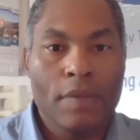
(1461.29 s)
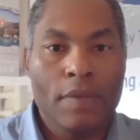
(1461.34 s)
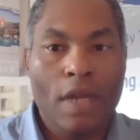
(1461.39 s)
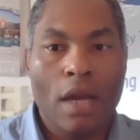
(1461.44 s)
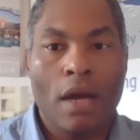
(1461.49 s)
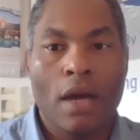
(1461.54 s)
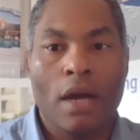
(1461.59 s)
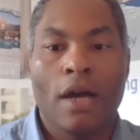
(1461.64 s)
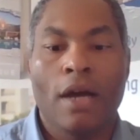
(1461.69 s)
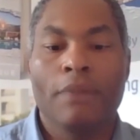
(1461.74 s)

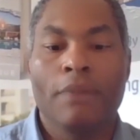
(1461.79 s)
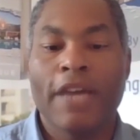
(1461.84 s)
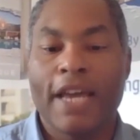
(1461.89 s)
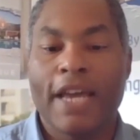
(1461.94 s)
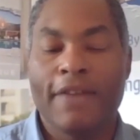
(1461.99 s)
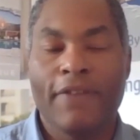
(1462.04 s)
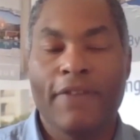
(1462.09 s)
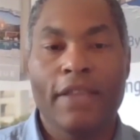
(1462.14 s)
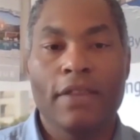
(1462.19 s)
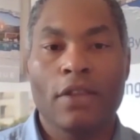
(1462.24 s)
Kind
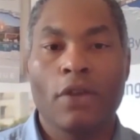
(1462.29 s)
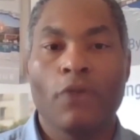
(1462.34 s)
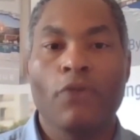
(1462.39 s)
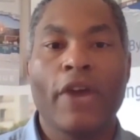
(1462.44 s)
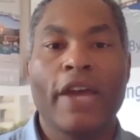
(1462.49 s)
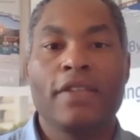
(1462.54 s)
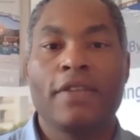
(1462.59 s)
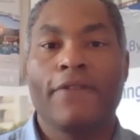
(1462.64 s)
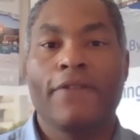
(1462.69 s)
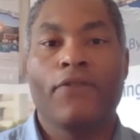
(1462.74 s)
of like the
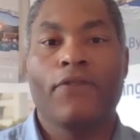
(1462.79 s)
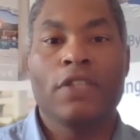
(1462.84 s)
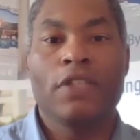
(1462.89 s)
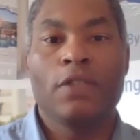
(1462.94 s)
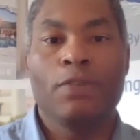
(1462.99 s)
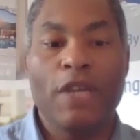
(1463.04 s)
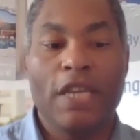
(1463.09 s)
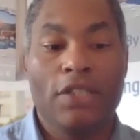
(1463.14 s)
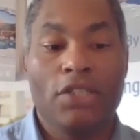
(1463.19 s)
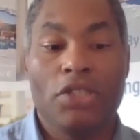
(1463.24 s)
right to free
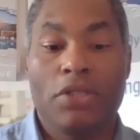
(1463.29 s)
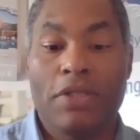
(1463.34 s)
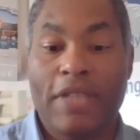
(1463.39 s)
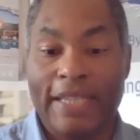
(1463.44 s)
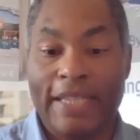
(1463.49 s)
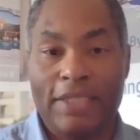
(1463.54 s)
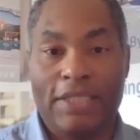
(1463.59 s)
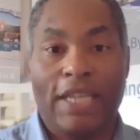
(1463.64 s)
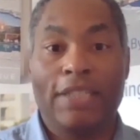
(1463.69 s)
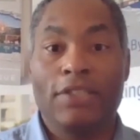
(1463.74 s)
speech,
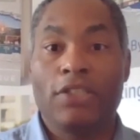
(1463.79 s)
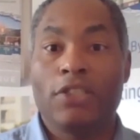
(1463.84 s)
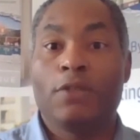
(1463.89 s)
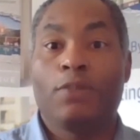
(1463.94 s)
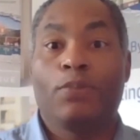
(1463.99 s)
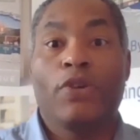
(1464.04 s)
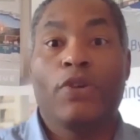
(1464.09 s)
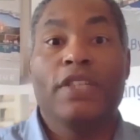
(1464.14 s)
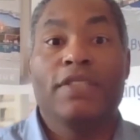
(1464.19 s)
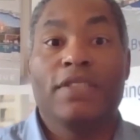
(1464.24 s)
that just
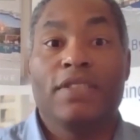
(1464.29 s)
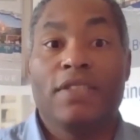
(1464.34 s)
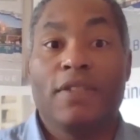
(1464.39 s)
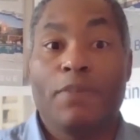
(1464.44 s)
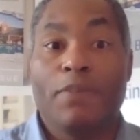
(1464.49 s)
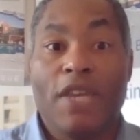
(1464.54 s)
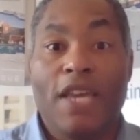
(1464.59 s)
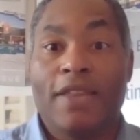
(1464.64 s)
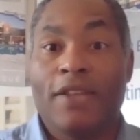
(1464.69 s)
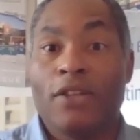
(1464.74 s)
springs into
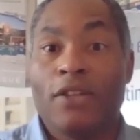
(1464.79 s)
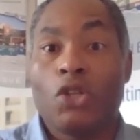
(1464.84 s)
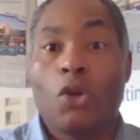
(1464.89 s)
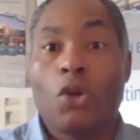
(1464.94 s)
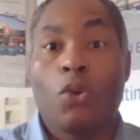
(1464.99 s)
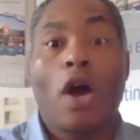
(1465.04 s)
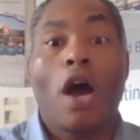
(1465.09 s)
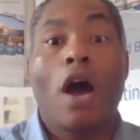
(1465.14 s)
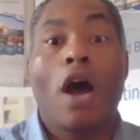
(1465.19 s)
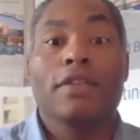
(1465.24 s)
being. There's
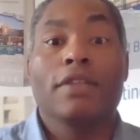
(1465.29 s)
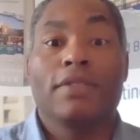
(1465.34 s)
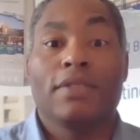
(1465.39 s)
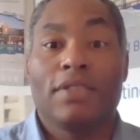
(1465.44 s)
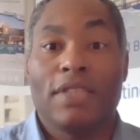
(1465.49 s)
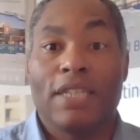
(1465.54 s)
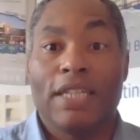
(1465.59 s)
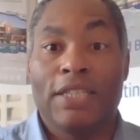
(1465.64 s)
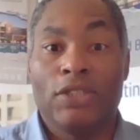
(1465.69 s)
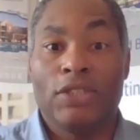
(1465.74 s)
no
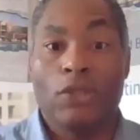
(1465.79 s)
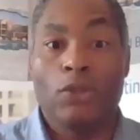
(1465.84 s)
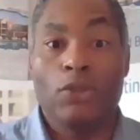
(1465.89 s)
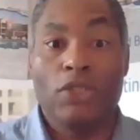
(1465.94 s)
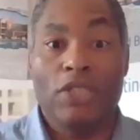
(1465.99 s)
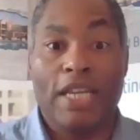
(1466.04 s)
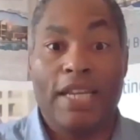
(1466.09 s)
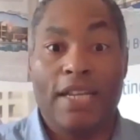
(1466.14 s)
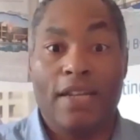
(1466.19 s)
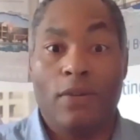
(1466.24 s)
cost
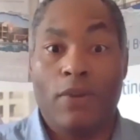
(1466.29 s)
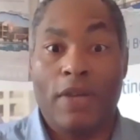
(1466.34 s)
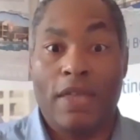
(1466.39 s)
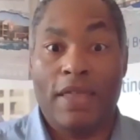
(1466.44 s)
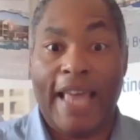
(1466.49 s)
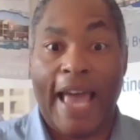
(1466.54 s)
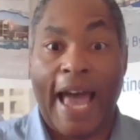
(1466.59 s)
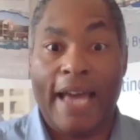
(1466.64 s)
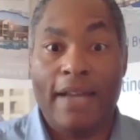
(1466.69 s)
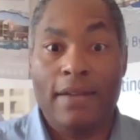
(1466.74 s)
associated
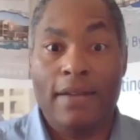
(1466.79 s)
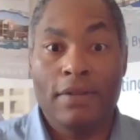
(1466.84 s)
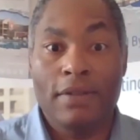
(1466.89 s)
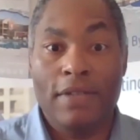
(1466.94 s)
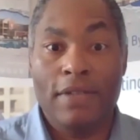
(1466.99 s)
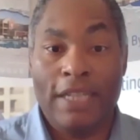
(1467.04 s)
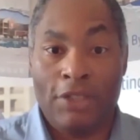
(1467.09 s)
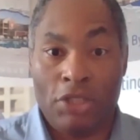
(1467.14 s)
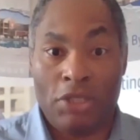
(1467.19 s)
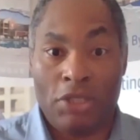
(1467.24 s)
with that.
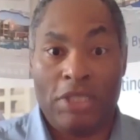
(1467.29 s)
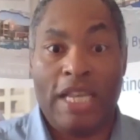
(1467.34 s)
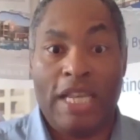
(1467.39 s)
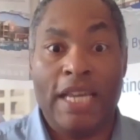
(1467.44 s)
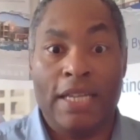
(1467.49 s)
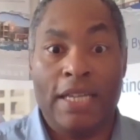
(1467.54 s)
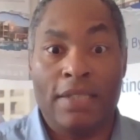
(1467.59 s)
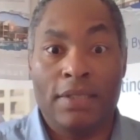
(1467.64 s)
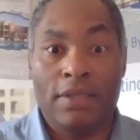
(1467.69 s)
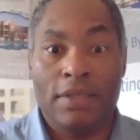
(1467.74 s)
It just
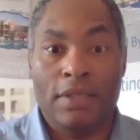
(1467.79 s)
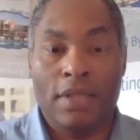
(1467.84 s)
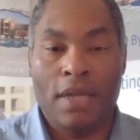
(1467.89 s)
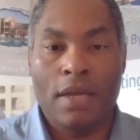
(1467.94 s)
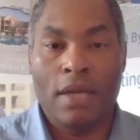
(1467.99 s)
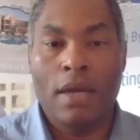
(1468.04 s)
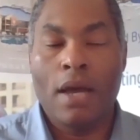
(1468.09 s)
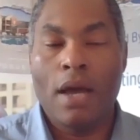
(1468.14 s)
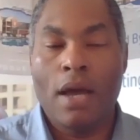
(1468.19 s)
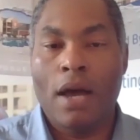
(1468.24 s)
is.
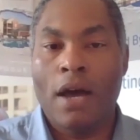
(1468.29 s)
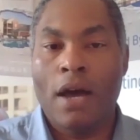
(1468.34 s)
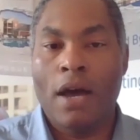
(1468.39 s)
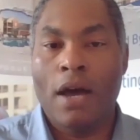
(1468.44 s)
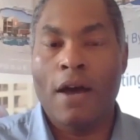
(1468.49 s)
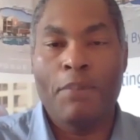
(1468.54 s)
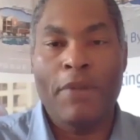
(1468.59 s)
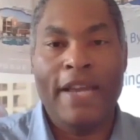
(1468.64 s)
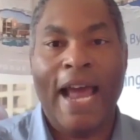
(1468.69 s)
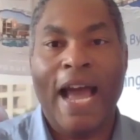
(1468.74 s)

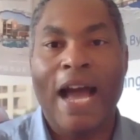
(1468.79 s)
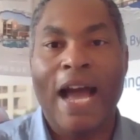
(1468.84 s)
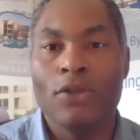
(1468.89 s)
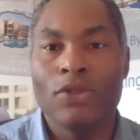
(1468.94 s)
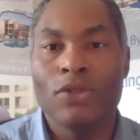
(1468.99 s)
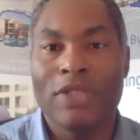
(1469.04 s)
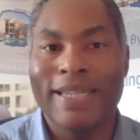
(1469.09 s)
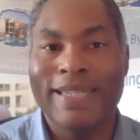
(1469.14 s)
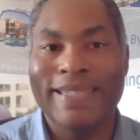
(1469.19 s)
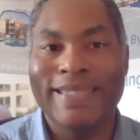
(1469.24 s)
But
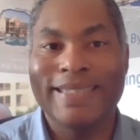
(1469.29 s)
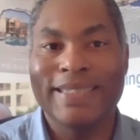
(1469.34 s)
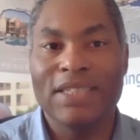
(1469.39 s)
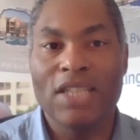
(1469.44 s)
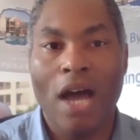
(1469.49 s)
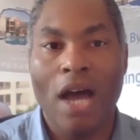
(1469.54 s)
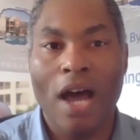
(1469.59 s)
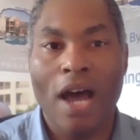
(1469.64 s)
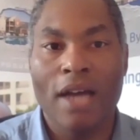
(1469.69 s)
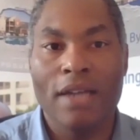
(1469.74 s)
housing is
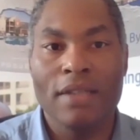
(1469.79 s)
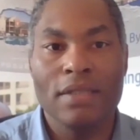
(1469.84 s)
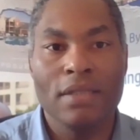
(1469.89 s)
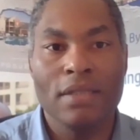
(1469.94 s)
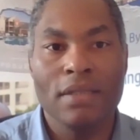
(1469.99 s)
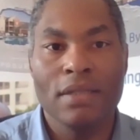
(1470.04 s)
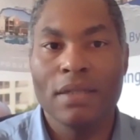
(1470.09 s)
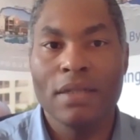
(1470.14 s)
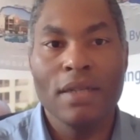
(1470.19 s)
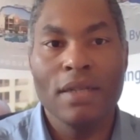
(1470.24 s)

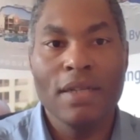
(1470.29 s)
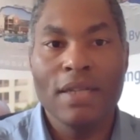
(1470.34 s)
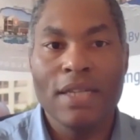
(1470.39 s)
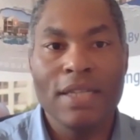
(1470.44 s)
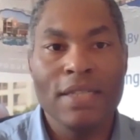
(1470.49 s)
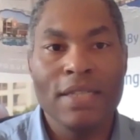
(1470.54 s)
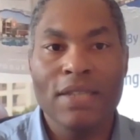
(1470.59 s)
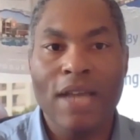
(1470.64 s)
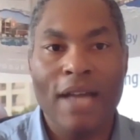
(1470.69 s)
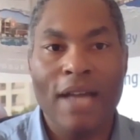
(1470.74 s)
not
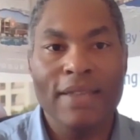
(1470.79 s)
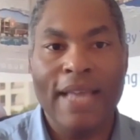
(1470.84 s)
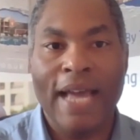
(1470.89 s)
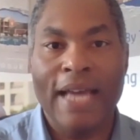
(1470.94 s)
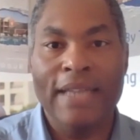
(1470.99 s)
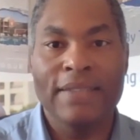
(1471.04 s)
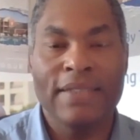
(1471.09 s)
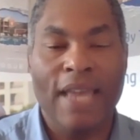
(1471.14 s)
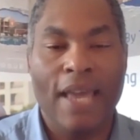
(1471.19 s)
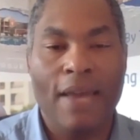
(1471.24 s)

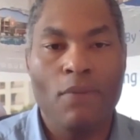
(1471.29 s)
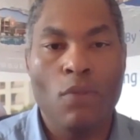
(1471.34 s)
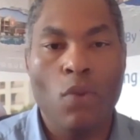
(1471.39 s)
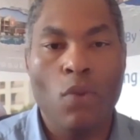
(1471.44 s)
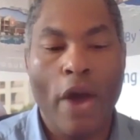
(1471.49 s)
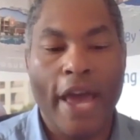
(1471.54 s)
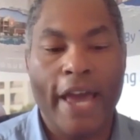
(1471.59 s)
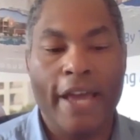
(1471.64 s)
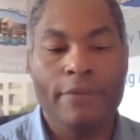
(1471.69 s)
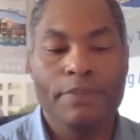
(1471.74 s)
that same
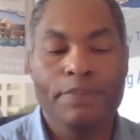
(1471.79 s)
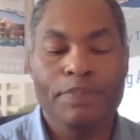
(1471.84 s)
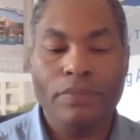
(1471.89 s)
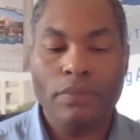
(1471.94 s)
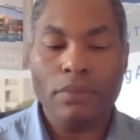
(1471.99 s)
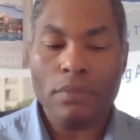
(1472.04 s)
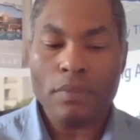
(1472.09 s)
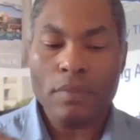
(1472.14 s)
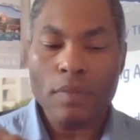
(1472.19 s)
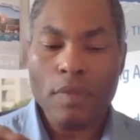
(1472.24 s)
way.
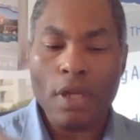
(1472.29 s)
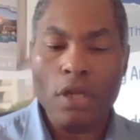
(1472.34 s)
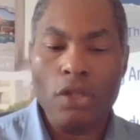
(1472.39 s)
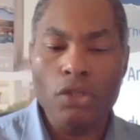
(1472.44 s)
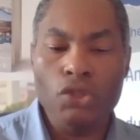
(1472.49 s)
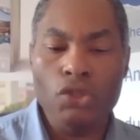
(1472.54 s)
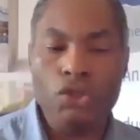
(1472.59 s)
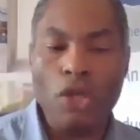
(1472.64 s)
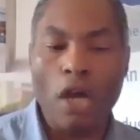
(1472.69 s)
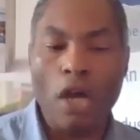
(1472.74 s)

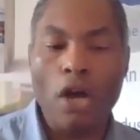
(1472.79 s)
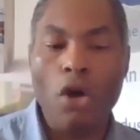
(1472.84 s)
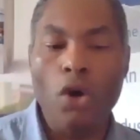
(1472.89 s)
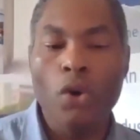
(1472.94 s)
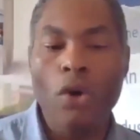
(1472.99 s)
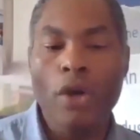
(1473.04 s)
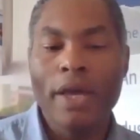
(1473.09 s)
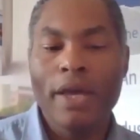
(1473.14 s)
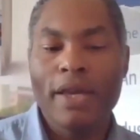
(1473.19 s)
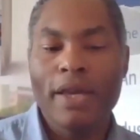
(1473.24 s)

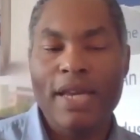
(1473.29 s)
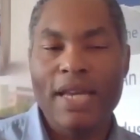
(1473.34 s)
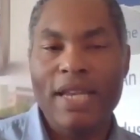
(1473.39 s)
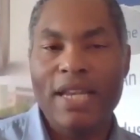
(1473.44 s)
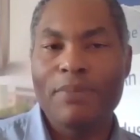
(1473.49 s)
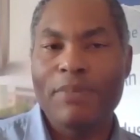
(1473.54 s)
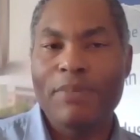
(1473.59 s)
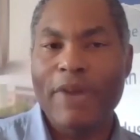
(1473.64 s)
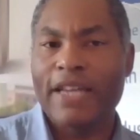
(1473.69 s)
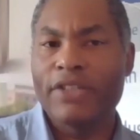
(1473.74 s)
So
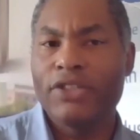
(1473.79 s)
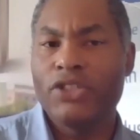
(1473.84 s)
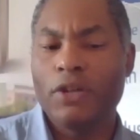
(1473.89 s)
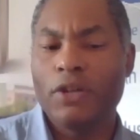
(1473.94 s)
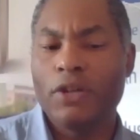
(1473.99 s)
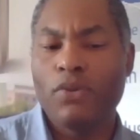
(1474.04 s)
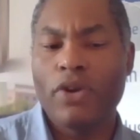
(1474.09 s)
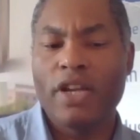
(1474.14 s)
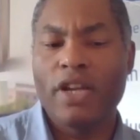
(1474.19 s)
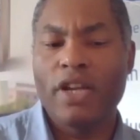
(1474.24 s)
getting back to
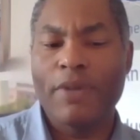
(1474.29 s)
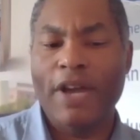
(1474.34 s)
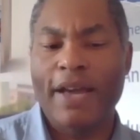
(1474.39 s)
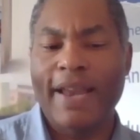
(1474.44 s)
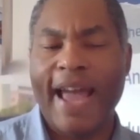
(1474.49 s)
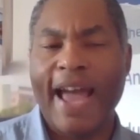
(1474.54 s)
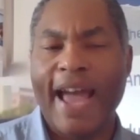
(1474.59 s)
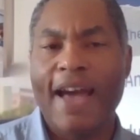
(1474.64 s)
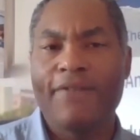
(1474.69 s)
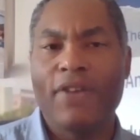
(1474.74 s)
your point
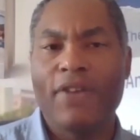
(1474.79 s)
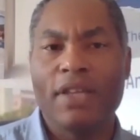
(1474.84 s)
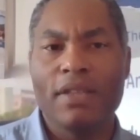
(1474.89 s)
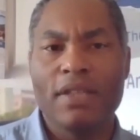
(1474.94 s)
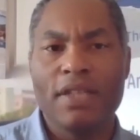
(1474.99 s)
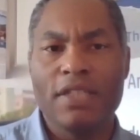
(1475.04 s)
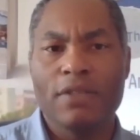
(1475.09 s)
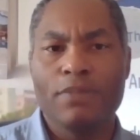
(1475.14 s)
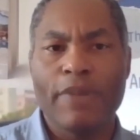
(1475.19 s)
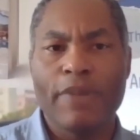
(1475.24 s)
about having
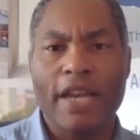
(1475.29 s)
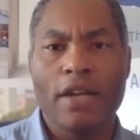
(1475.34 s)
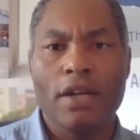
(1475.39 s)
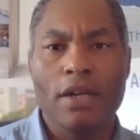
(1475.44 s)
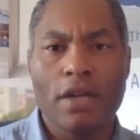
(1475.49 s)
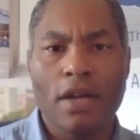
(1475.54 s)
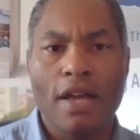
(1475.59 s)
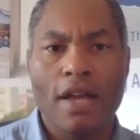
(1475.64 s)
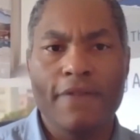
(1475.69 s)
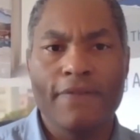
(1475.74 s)
these better
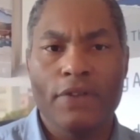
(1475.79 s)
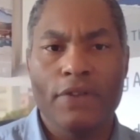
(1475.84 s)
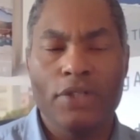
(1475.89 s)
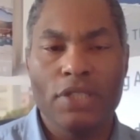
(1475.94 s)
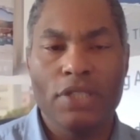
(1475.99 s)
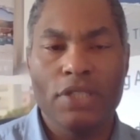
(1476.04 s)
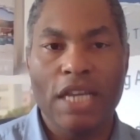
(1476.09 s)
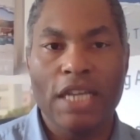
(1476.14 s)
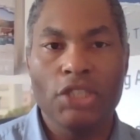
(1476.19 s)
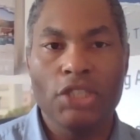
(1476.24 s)

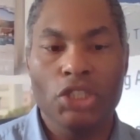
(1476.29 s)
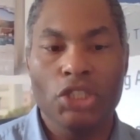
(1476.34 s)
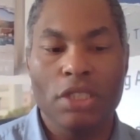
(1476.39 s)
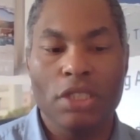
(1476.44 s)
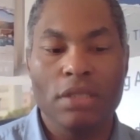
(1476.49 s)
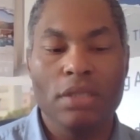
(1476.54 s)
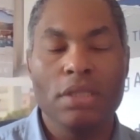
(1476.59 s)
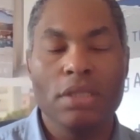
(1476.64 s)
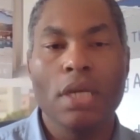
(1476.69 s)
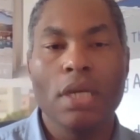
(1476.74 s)

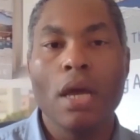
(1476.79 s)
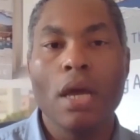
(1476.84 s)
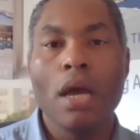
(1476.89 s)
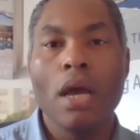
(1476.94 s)
conversations,